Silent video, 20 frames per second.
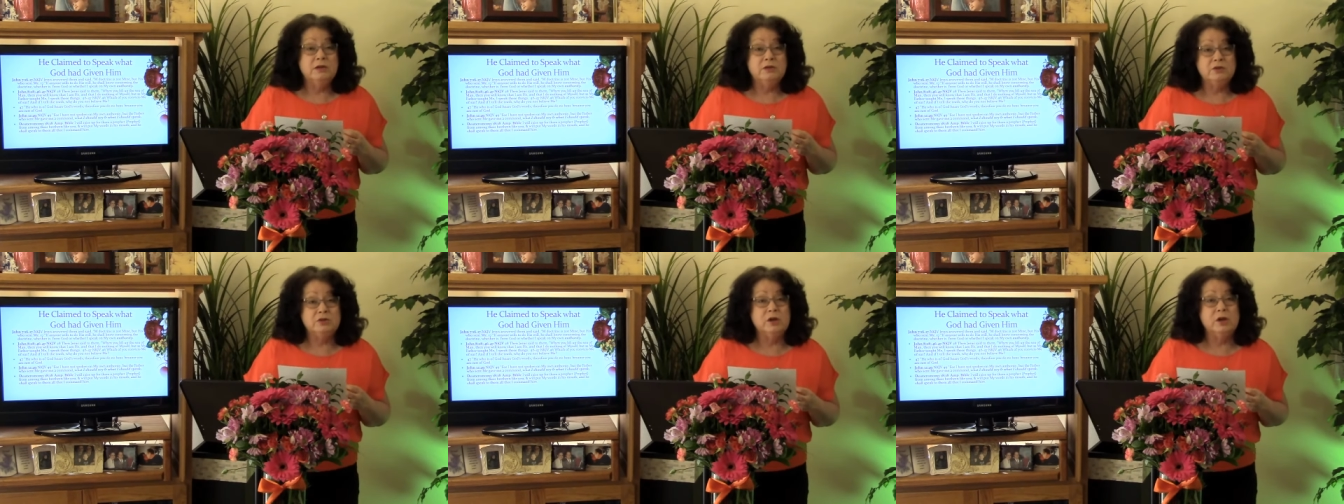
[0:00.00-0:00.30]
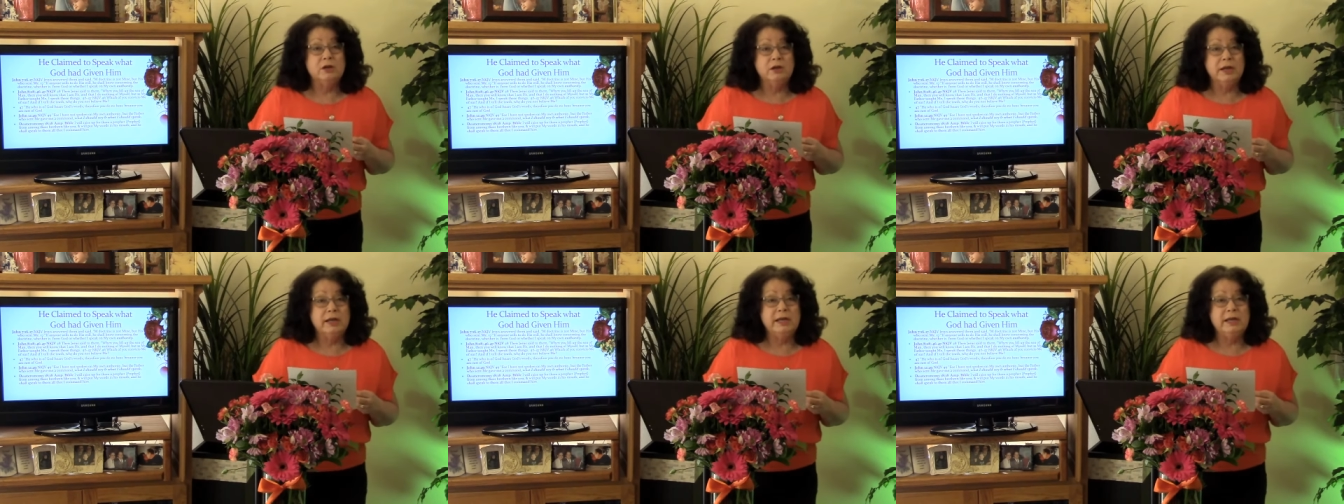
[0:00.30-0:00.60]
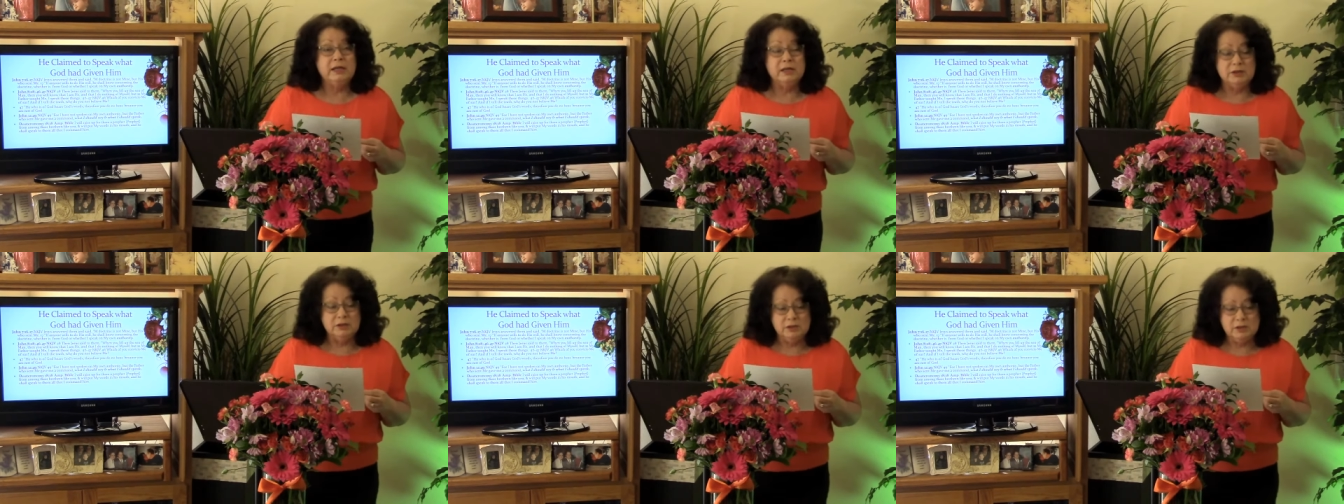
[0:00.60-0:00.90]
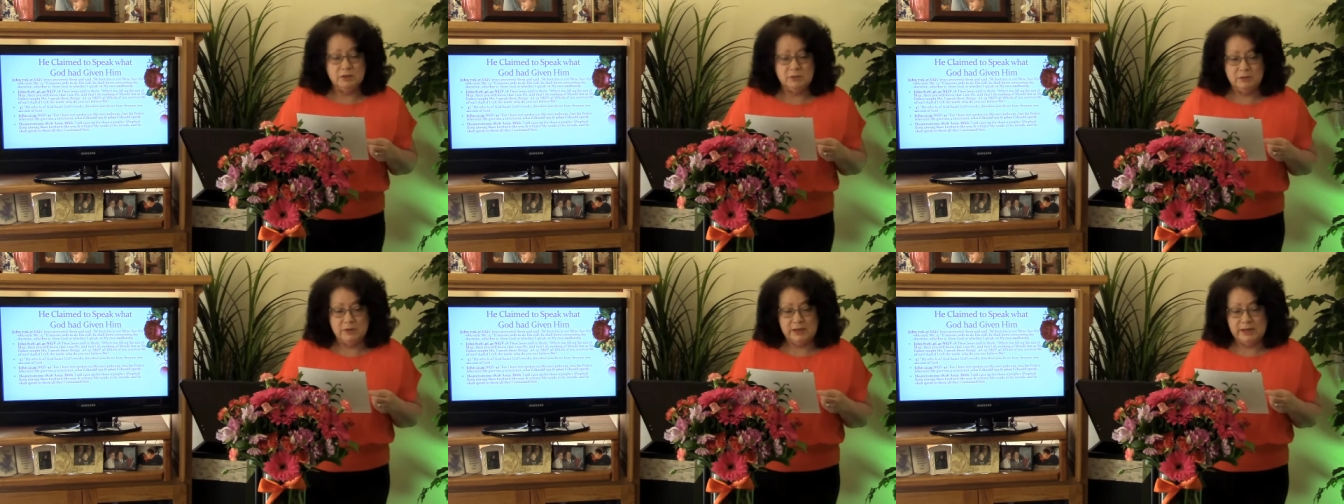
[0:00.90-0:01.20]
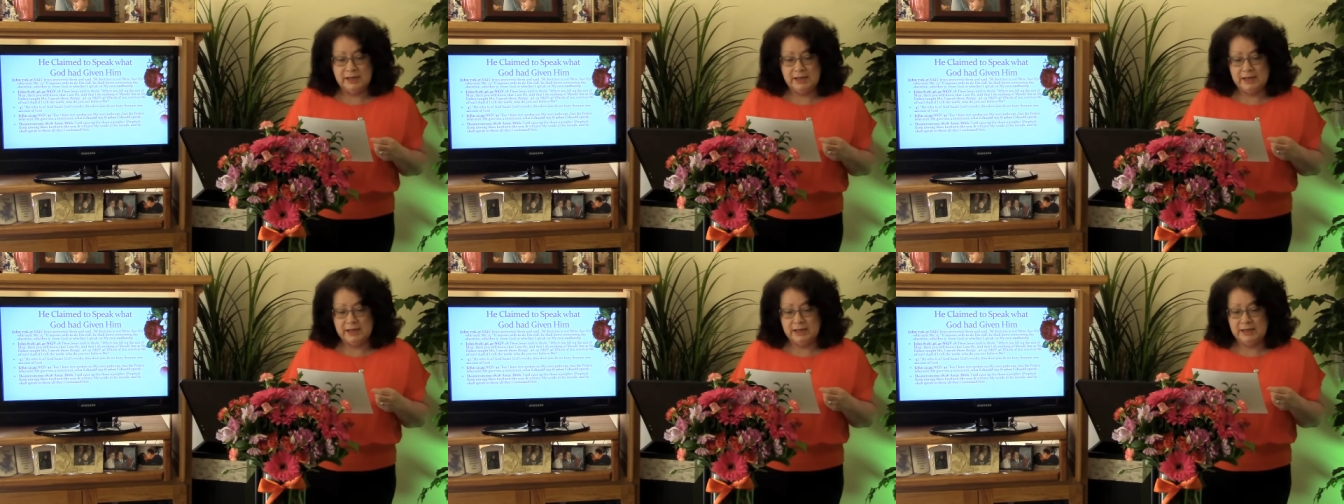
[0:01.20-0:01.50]
John 8 and
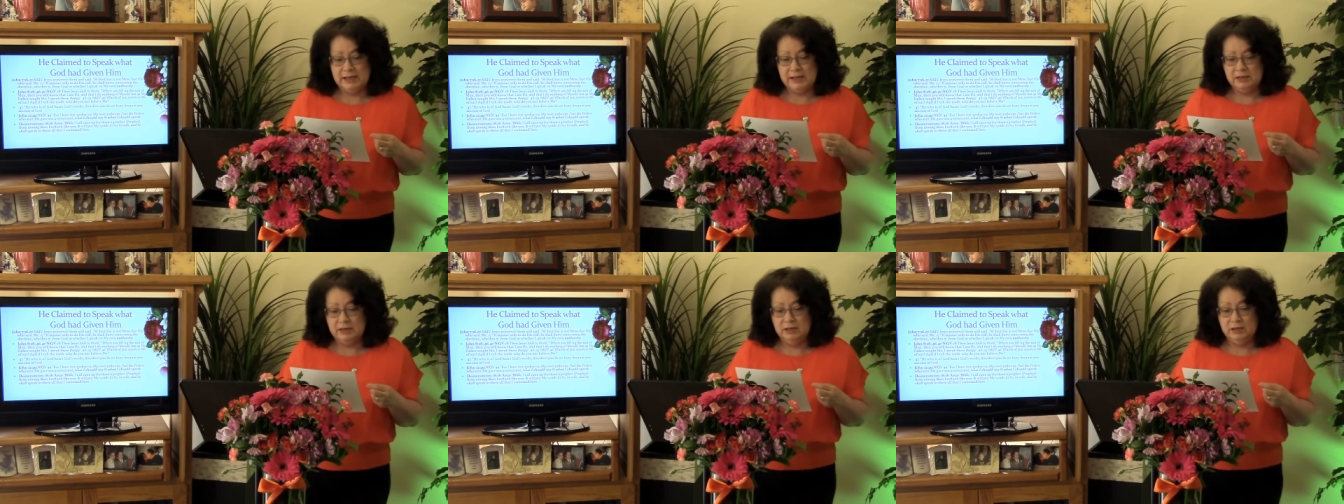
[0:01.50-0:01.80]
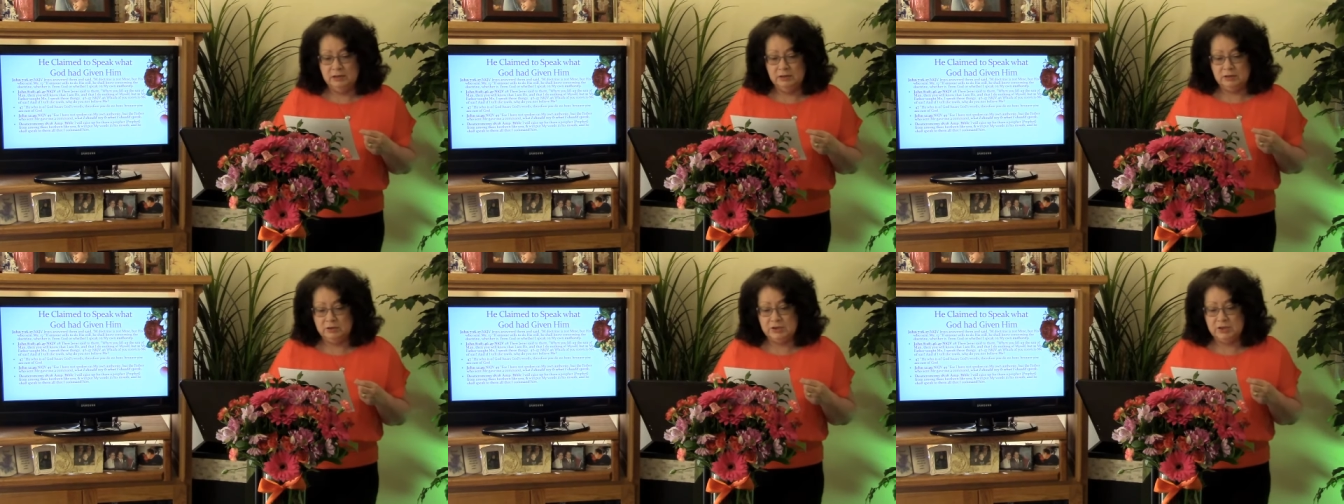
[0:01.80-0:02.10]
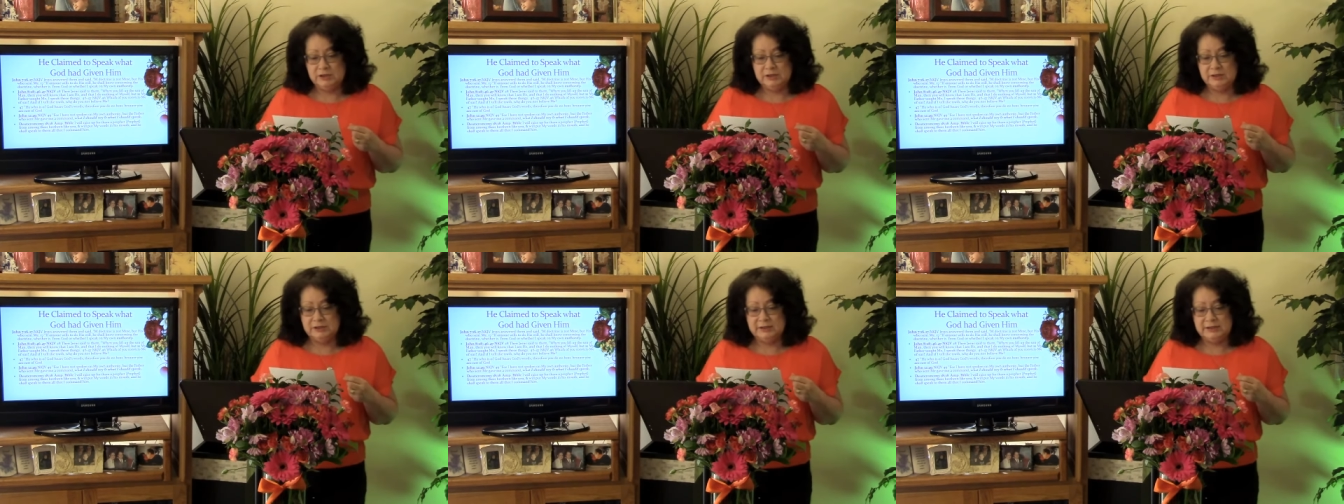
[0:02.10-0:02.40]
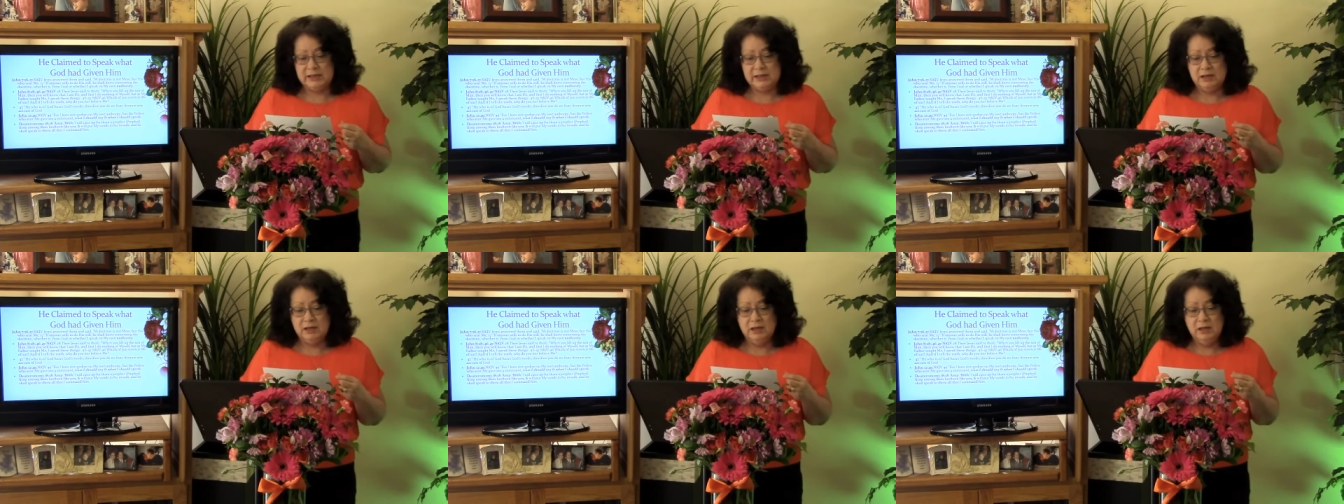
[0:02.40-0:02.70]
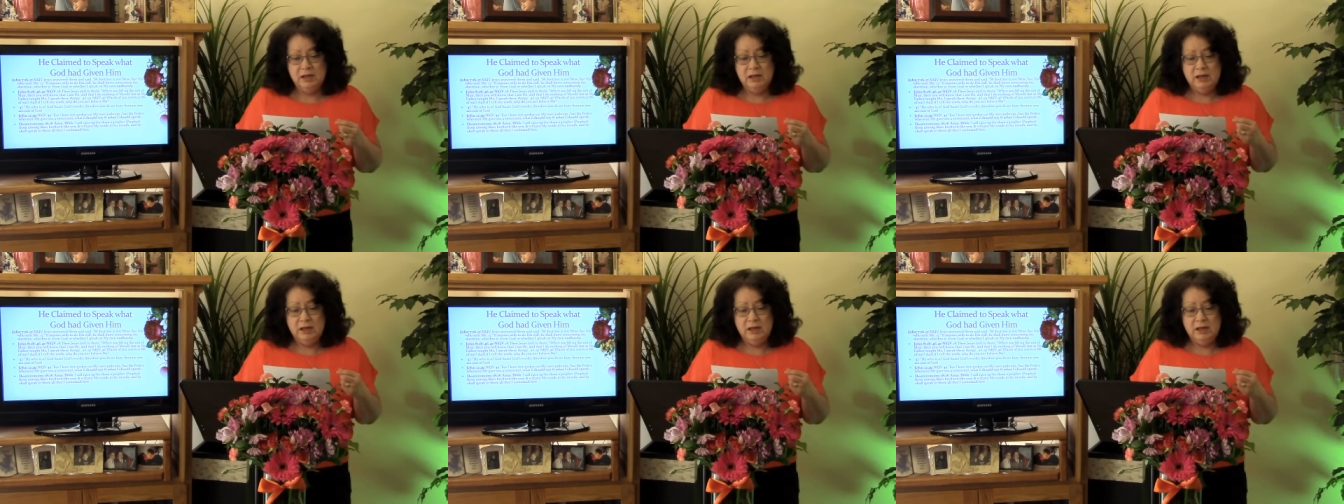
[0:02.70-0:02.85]
28, Jesus said